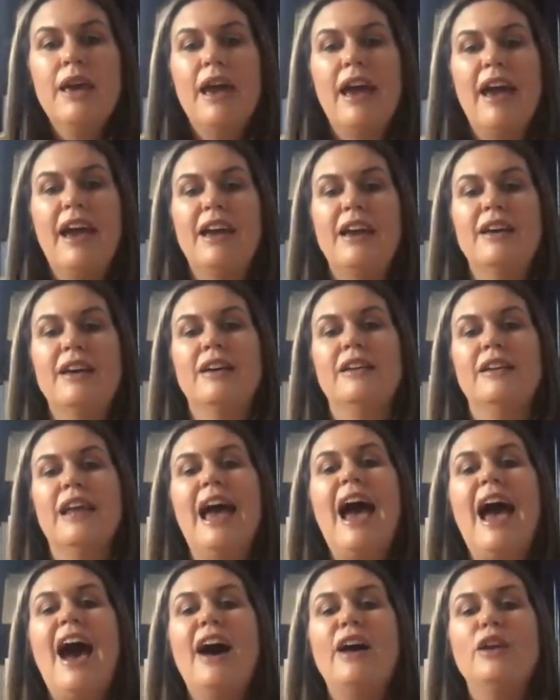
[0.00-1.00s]
And
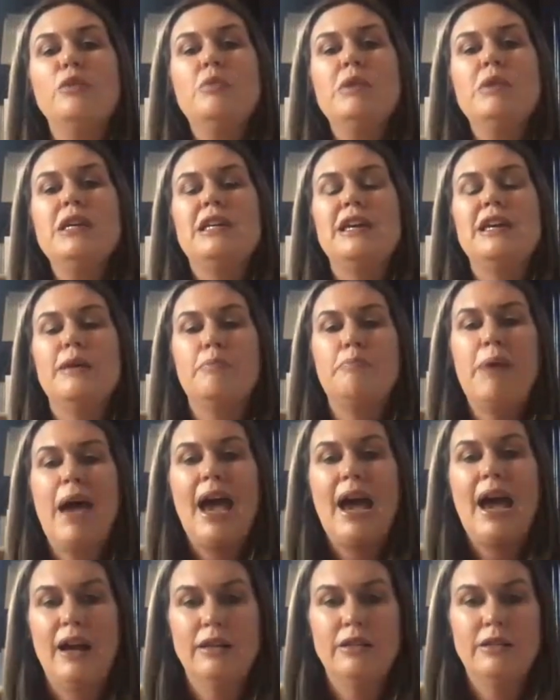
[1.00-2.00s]
how do we get
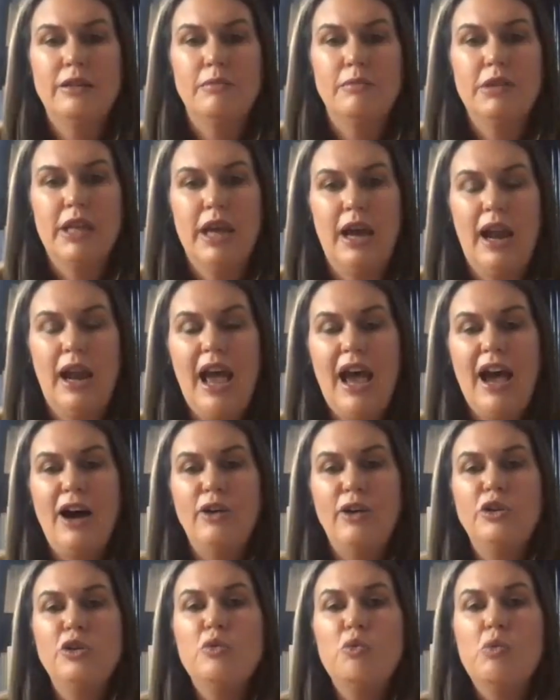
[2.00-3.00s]
past some of that? How
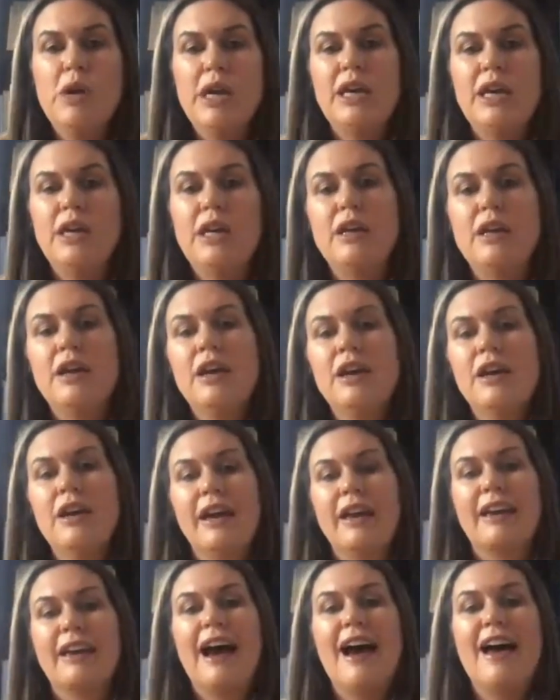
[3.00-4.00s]
do we
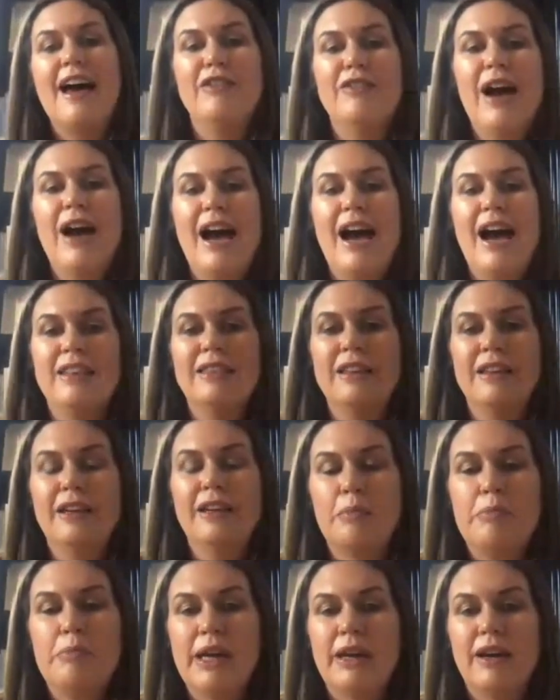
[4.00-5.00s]
kind of, I
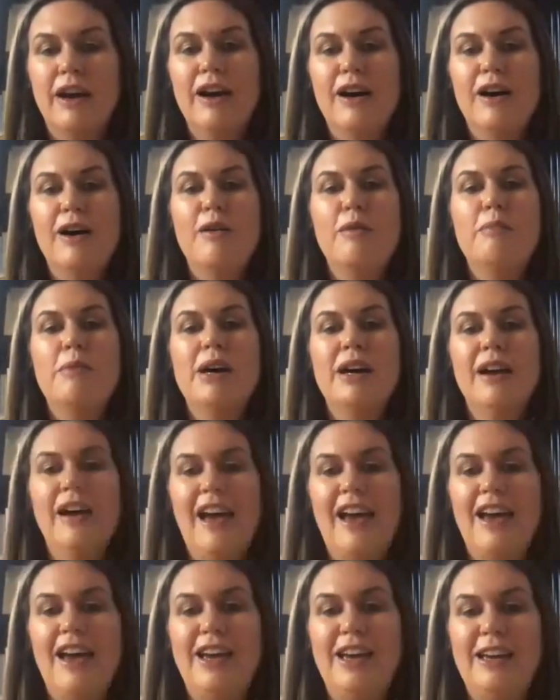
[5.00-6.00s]
think, become
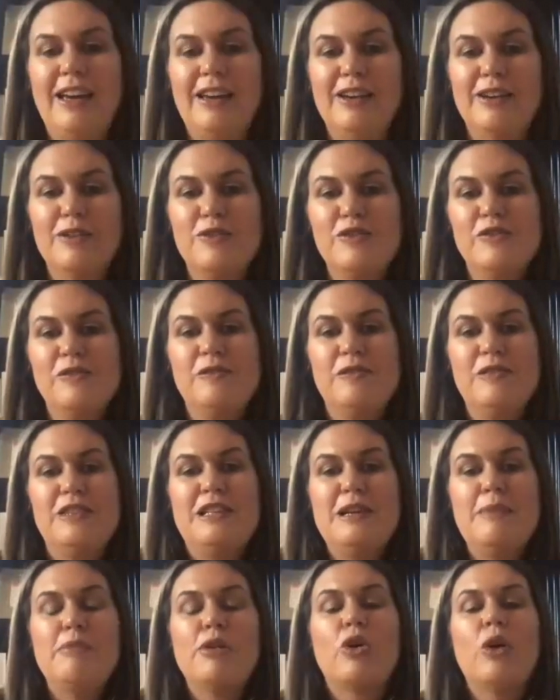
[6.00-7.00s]
a
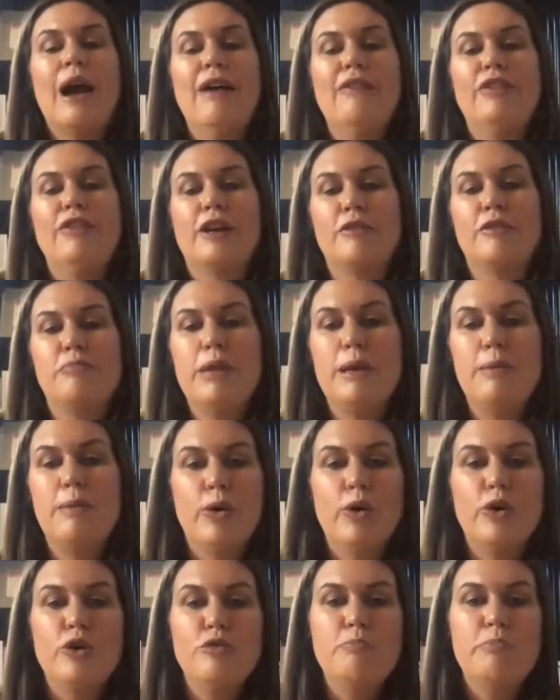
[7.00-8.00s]
demographic of people
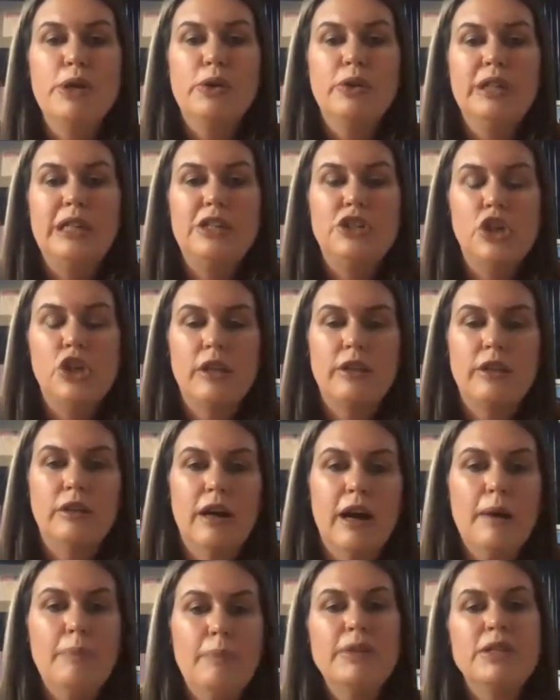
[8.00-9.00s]
who build each other
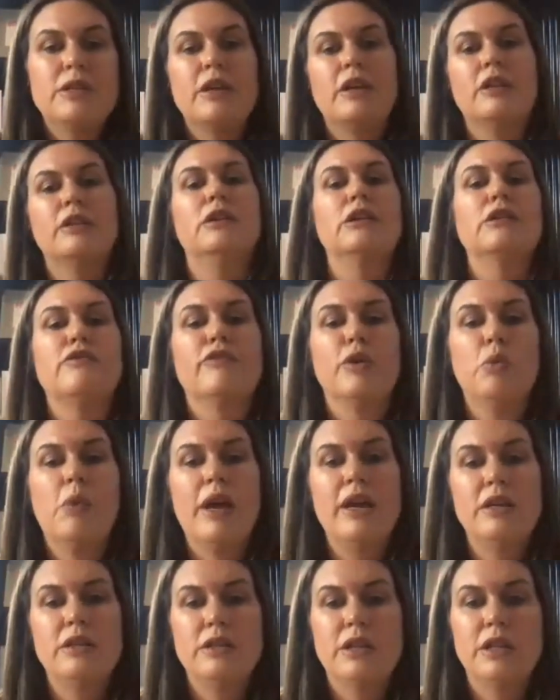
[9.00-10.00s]
up instead of look for
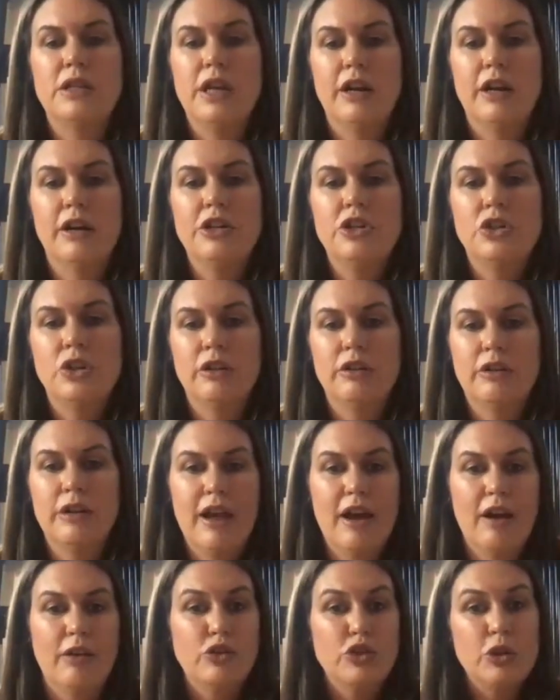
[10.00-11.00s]
ways to tear each other
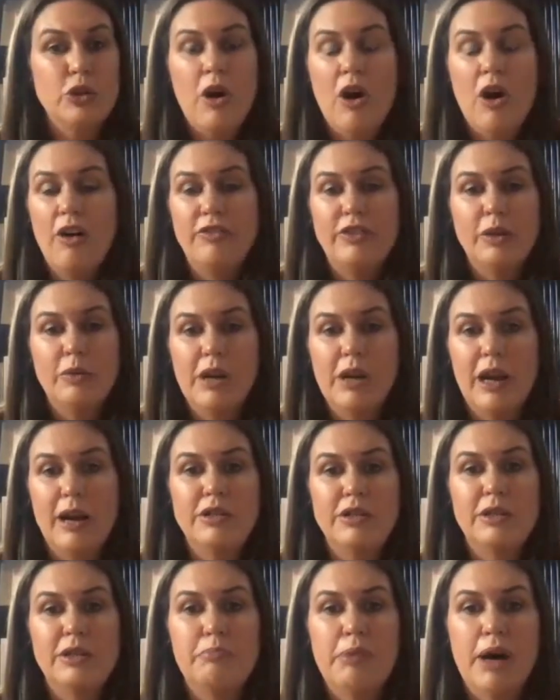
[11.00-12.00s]
down? So often when I
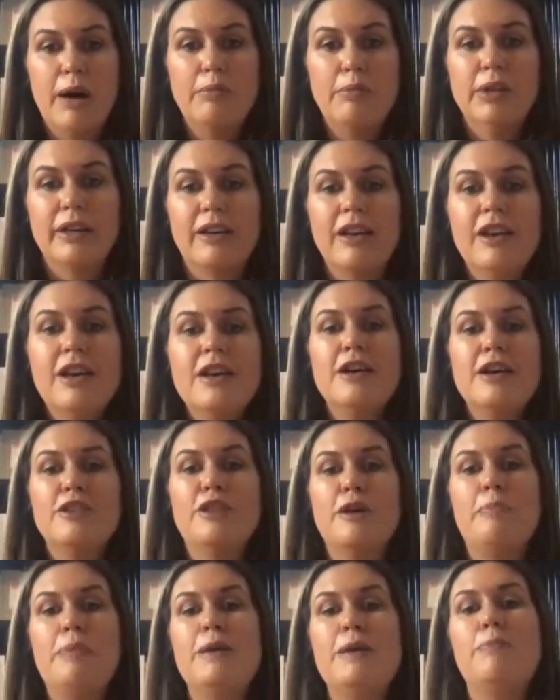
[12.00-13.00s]
was in public,
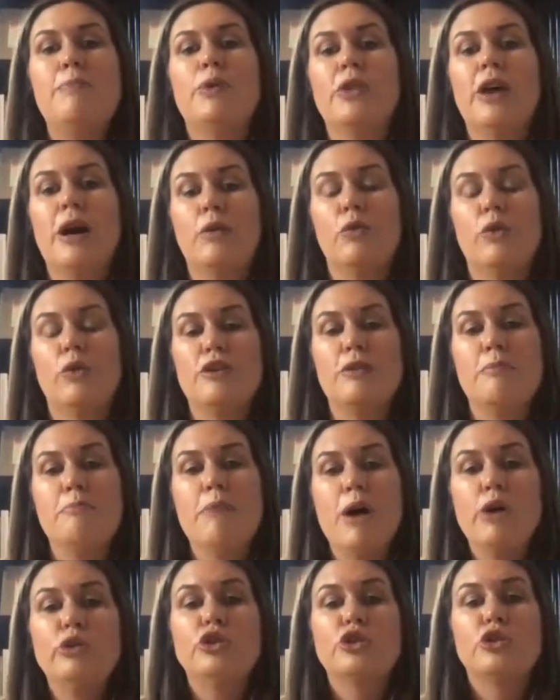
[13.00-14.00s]
the people that were the
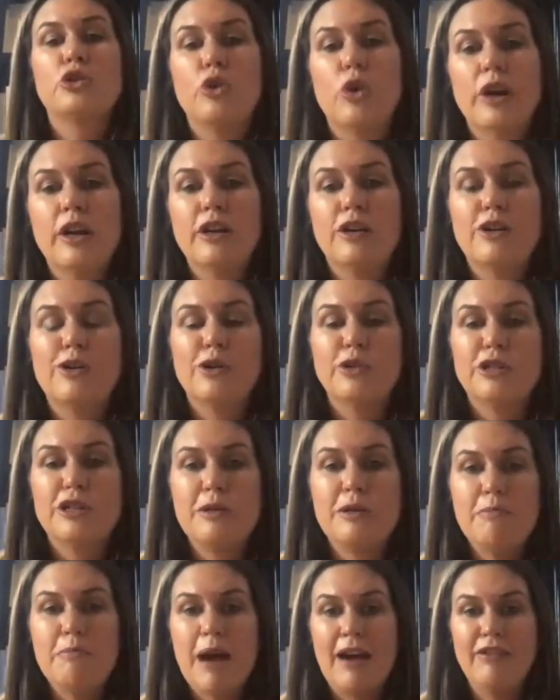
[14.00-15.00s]
most critical to
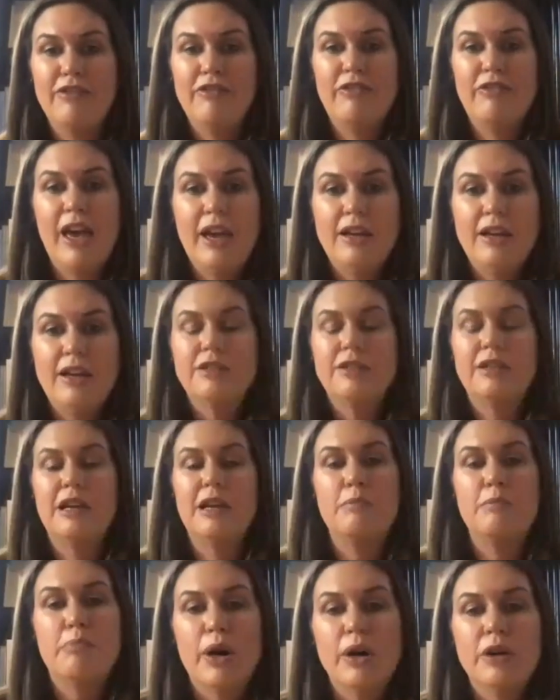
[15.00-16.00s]
my face
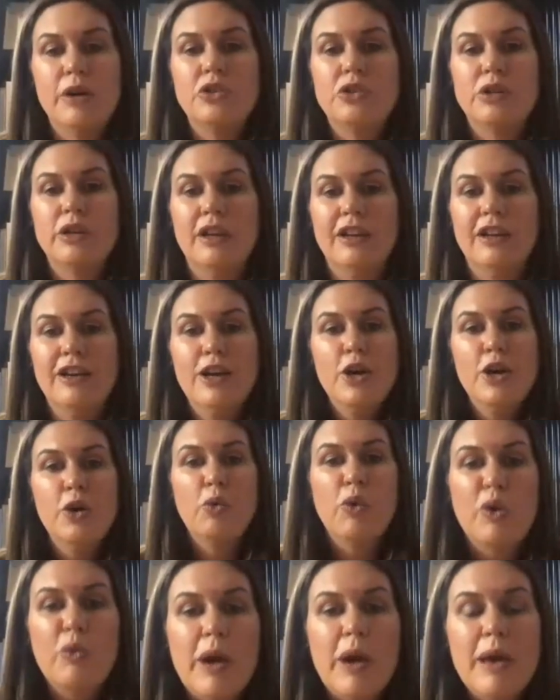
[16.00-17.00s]
in person
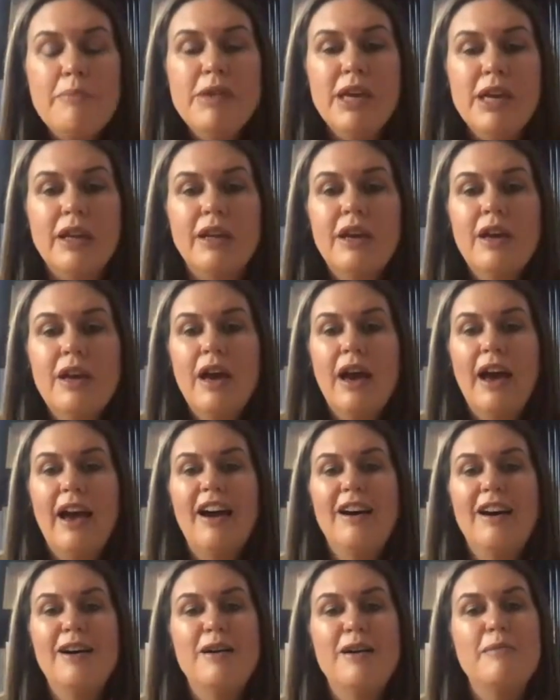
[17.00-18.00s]
were women.
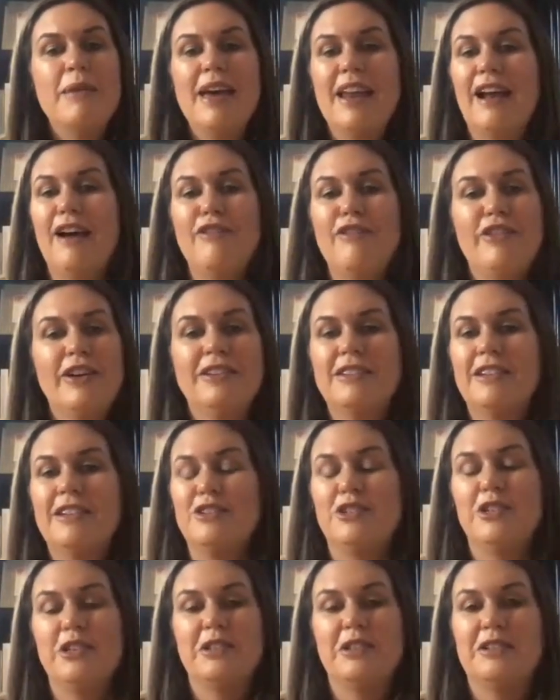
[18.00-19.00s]
And I found it
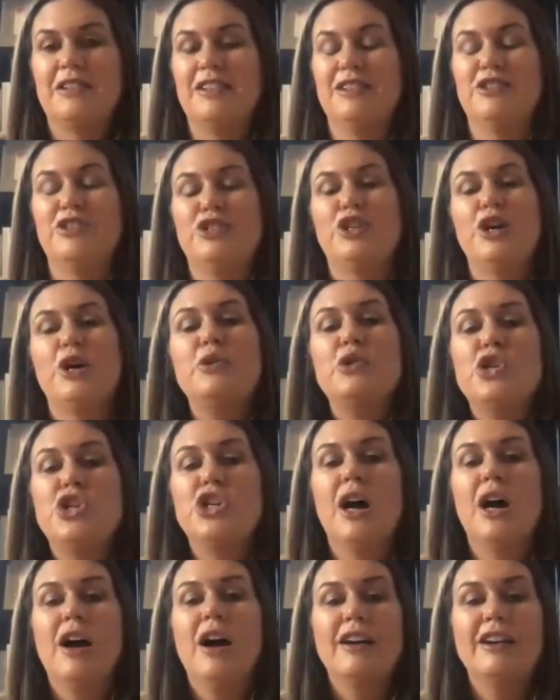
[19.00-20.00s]
just so
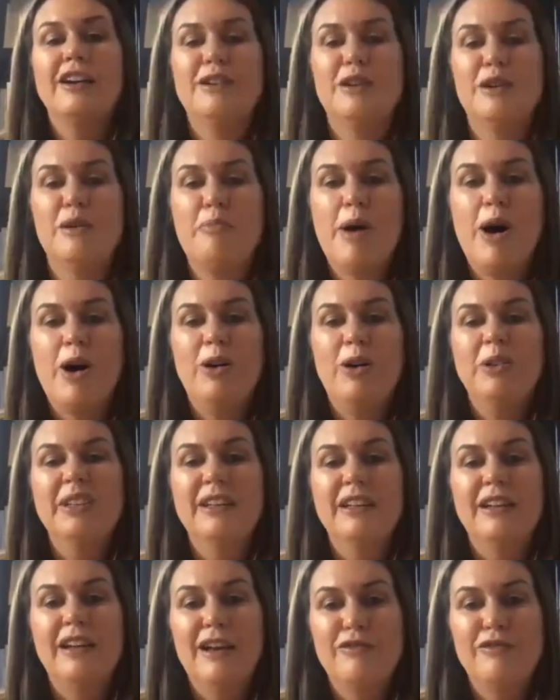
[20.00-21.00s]
shocking and
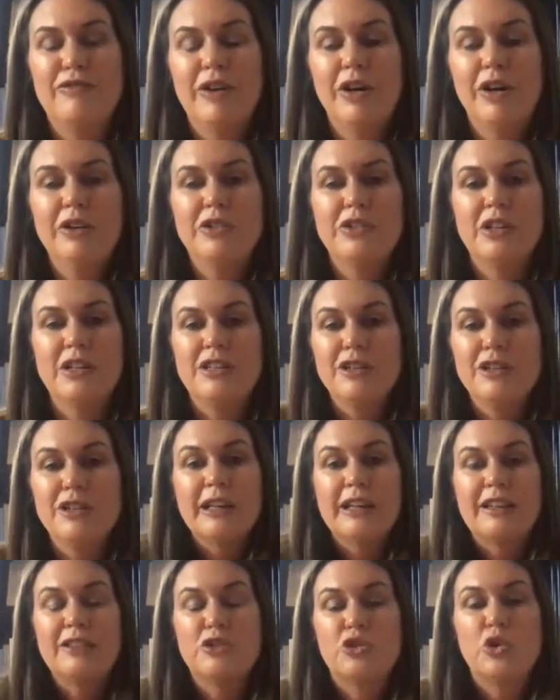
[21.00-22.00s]
appalling at first until
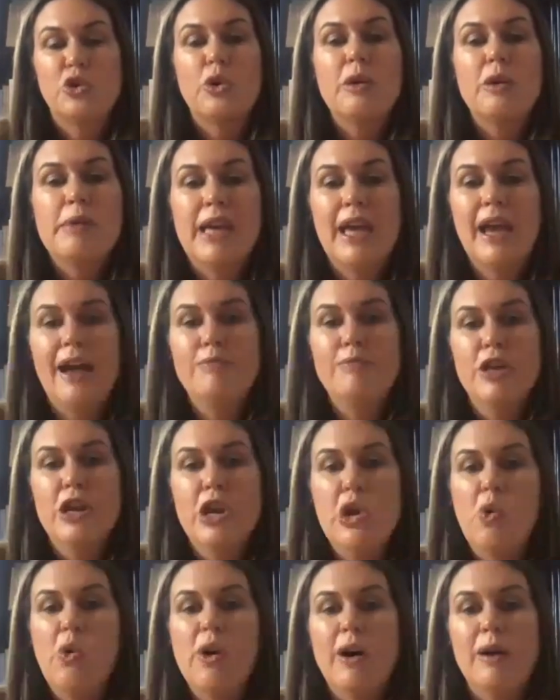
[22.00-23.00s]
it sort of became the
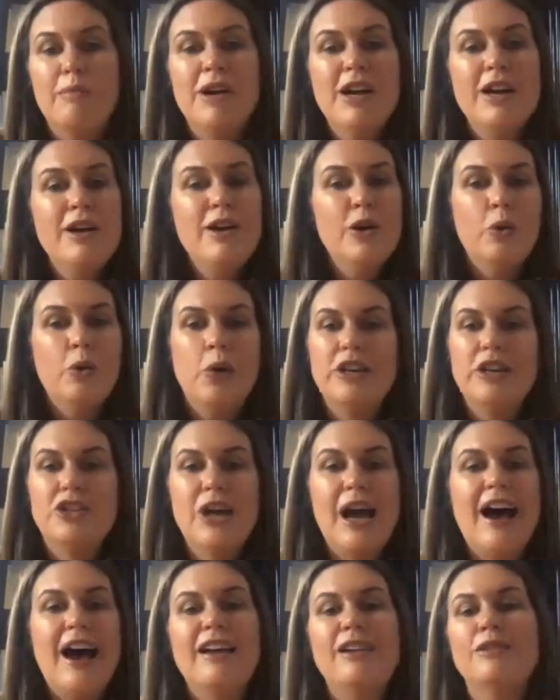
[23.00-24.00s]
norm, which
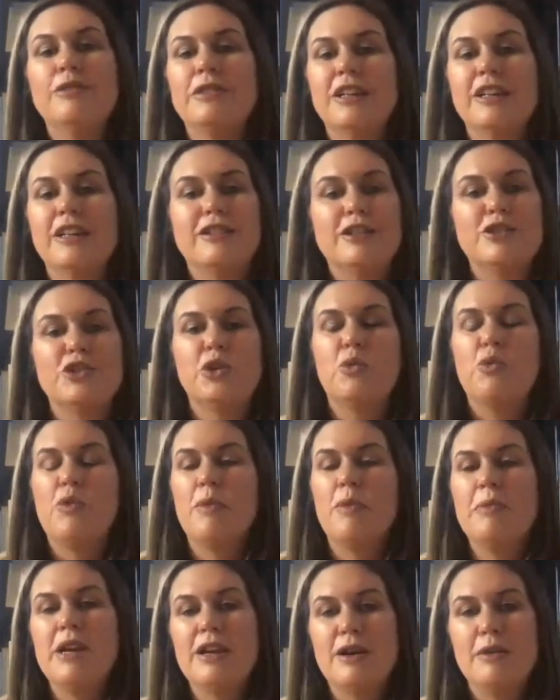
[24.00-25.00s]
I don't think there's a
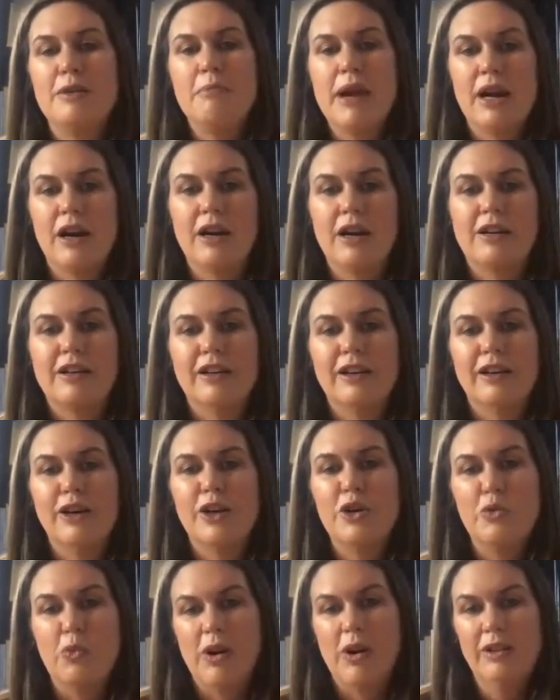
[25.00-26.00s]
woman in America
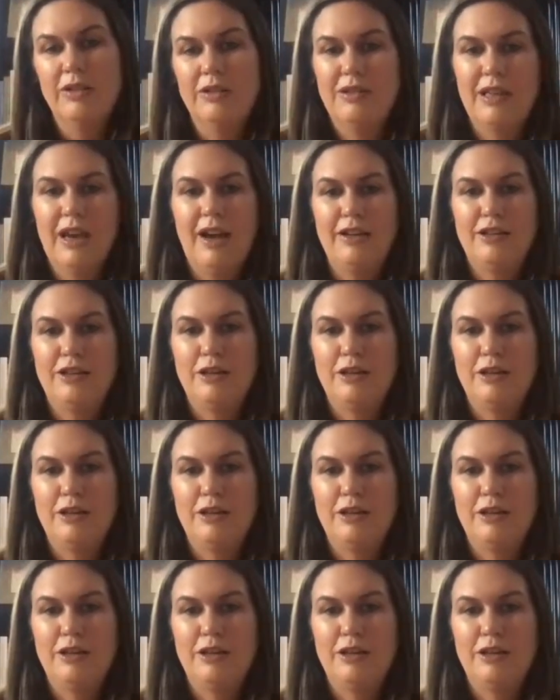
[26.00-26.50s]
who wants that to